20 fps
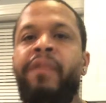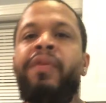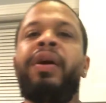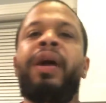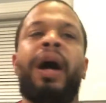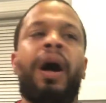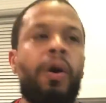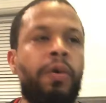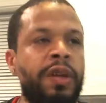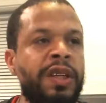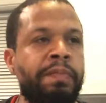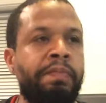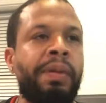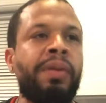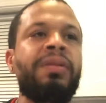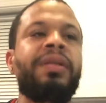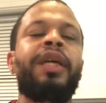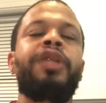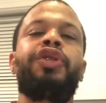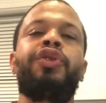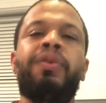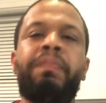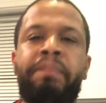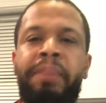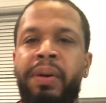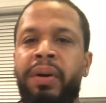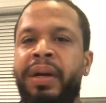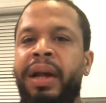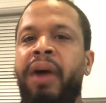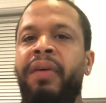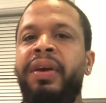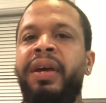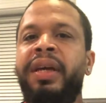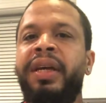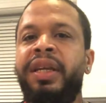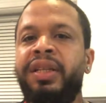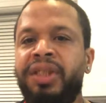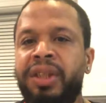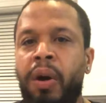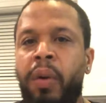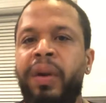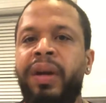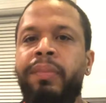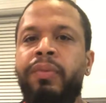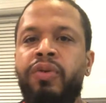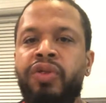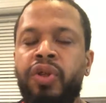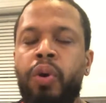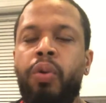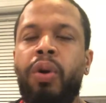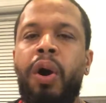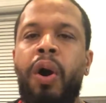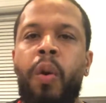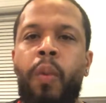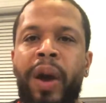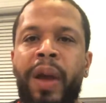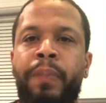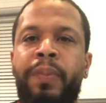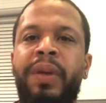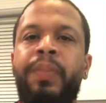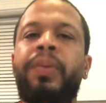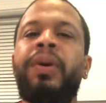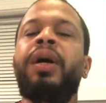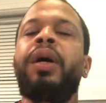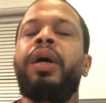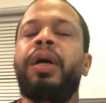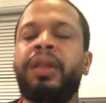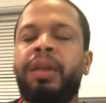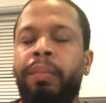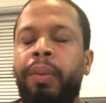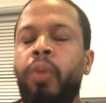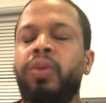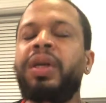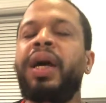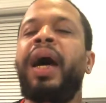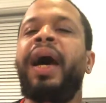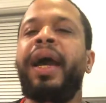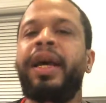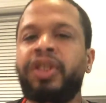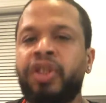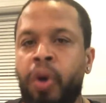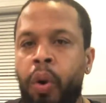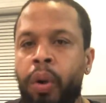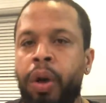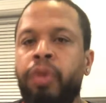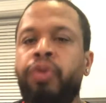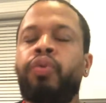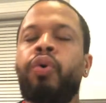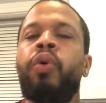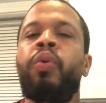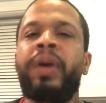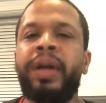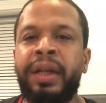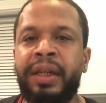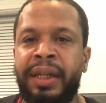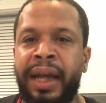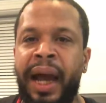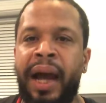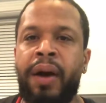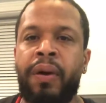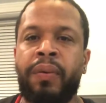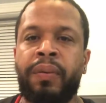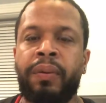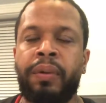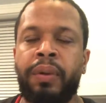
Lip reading: All these buildings that you're building out here, Esau, with them, you so-called white people, the Most High is going to throw it down.